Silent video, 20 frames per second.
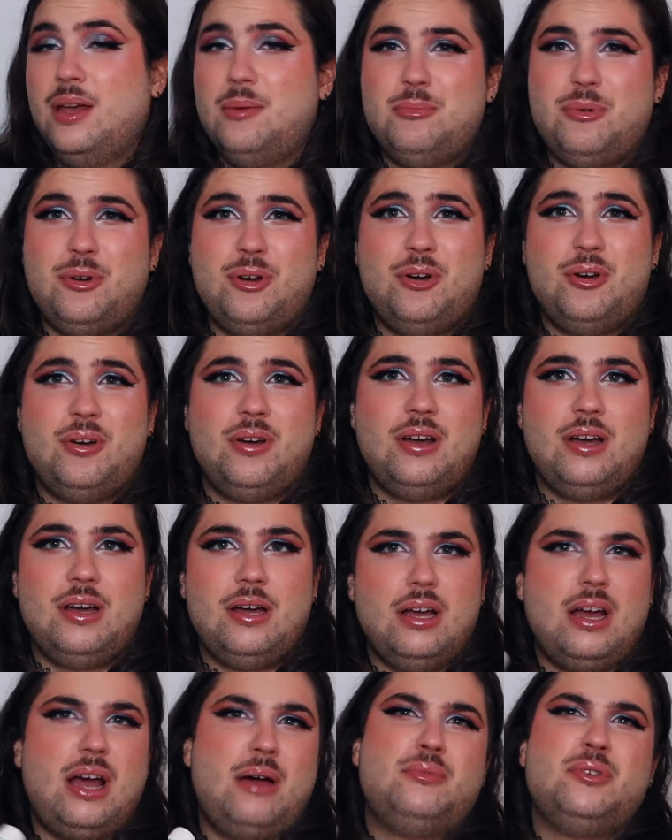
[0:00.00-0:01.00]
But
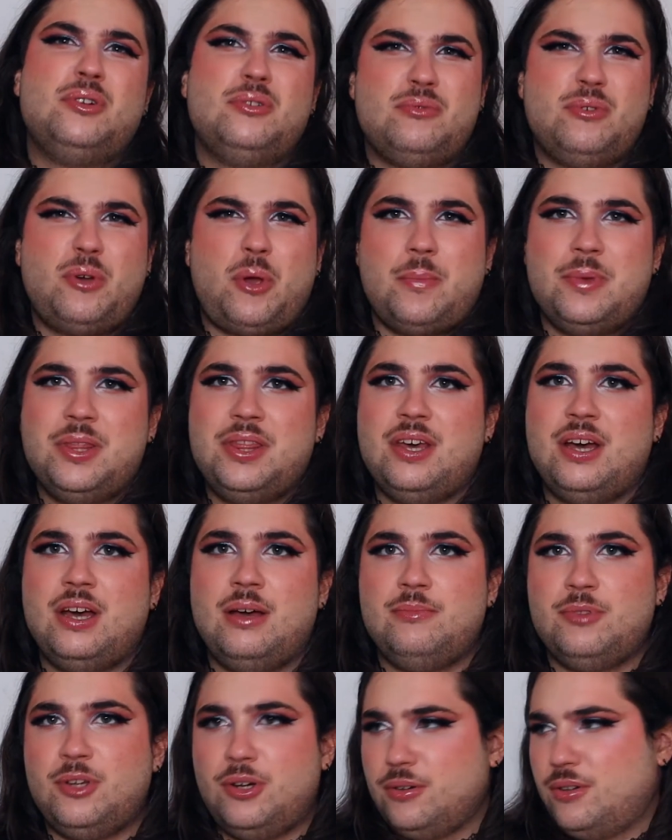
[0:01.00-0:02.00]
I wouldn't recommend that.
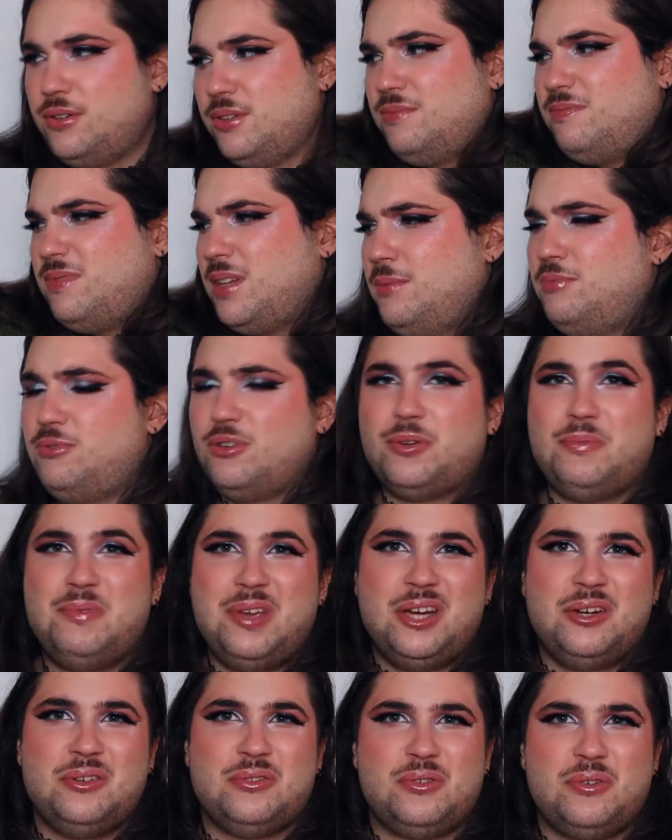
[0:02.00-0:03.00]
I'm not, because it broke me
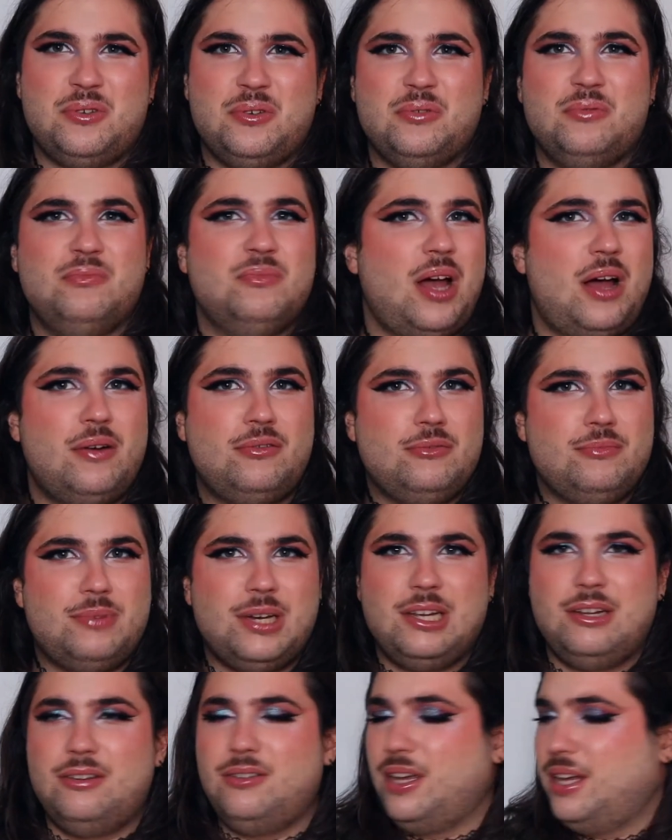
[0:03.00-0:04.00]
out, so I won't
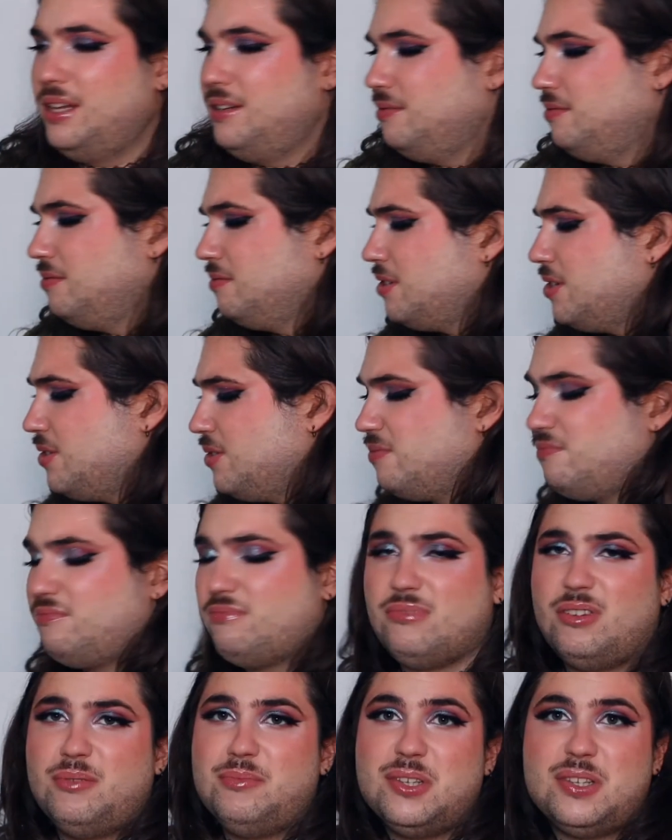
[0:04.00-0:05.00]
buy it again because
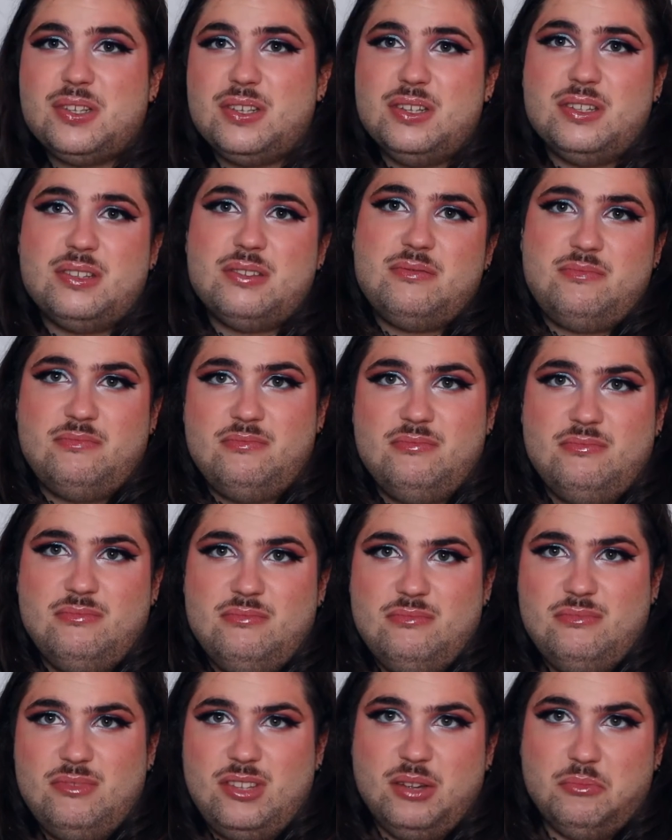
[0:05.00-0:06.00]
obviously it's
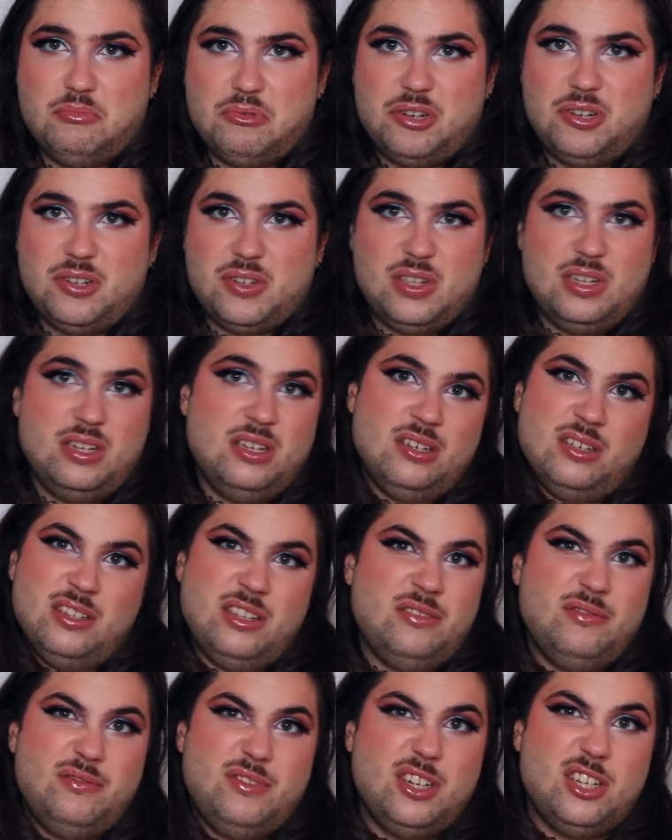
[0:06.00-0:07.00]
still products in it. I
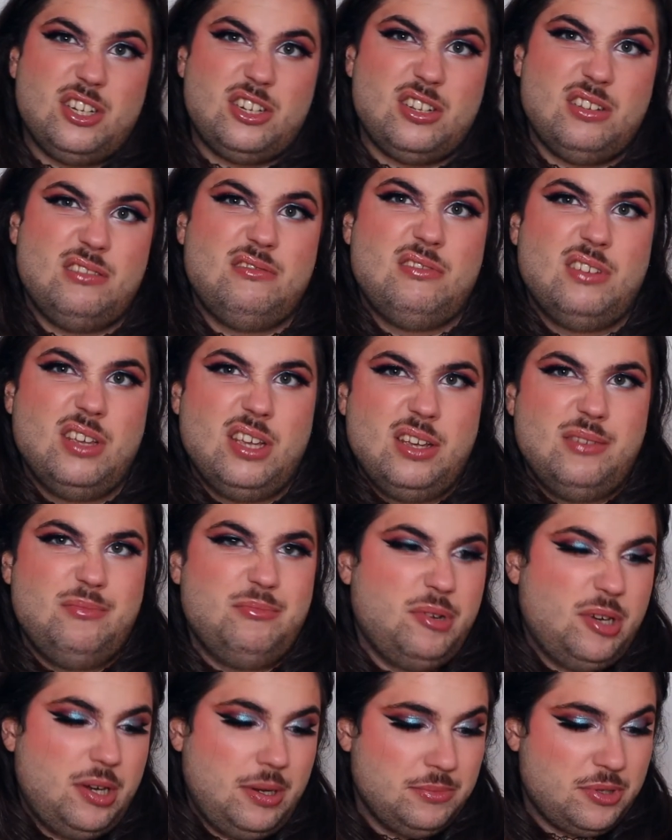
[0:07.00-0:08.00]
didn't finish it,
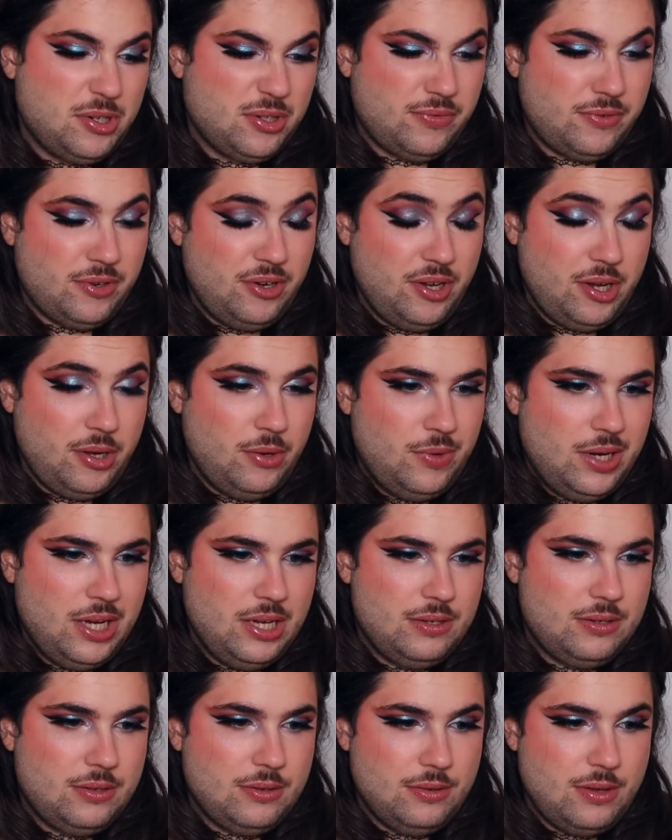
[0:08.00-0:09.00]
but I'm just throwing it away,
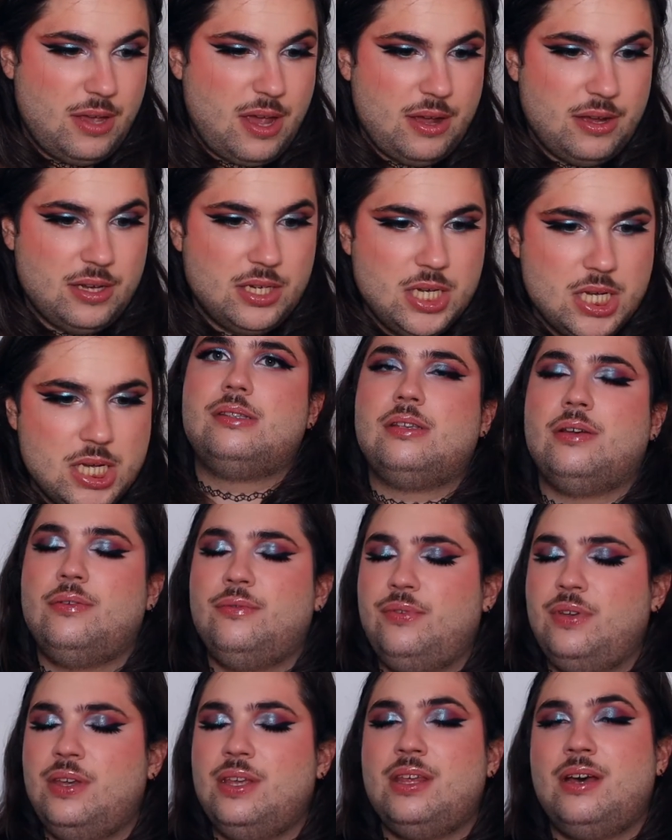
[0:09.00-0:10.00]
so yeah.
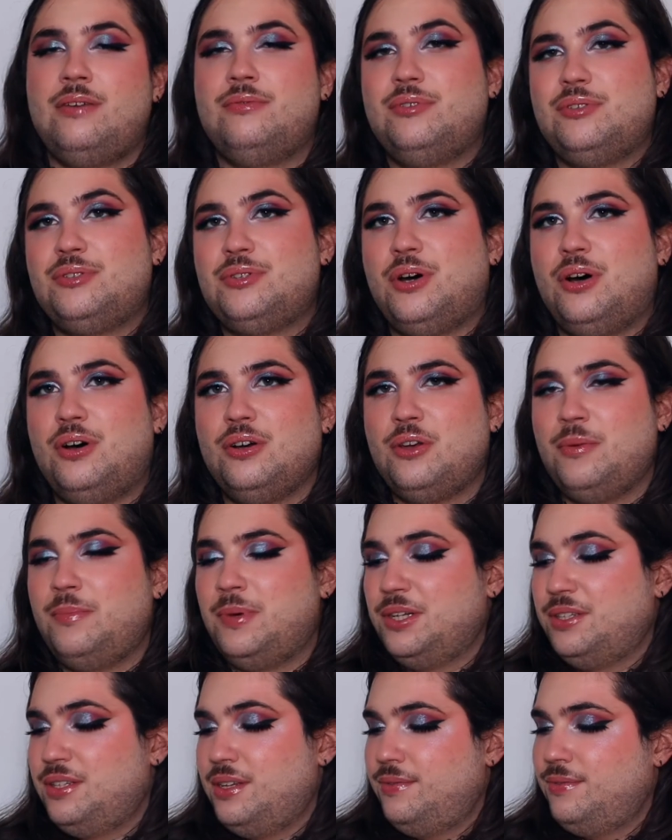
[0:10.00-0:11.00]
Something that we'll talk
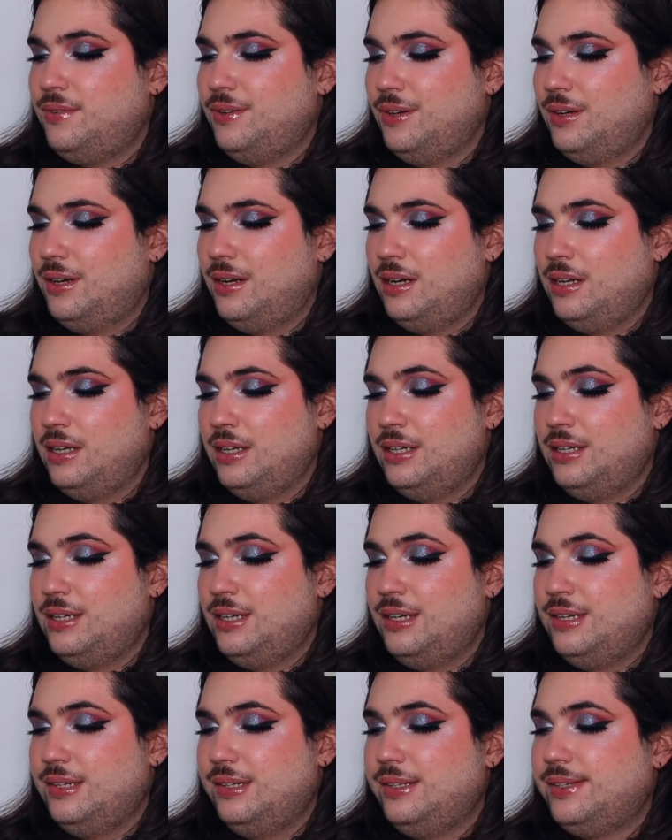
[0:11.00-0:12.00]
about differently
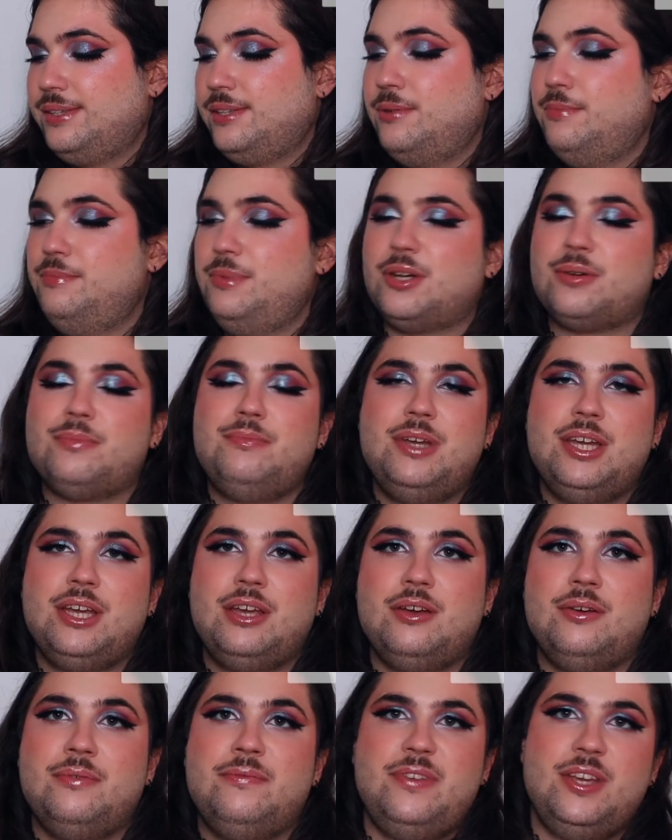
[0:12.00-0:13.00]
is the Milk
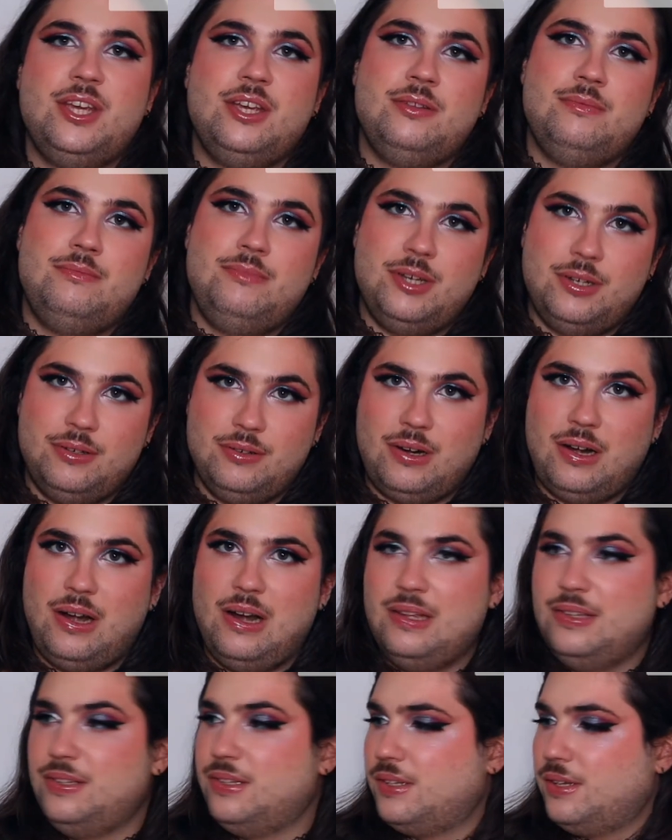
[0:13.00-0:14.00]
Maker Vegan Milk
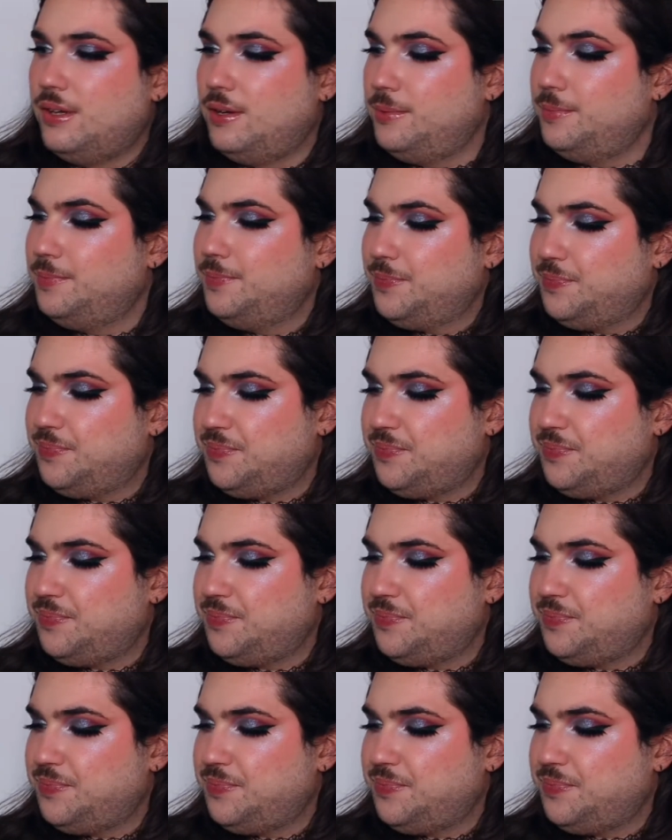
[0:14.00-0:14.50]
Cleanser.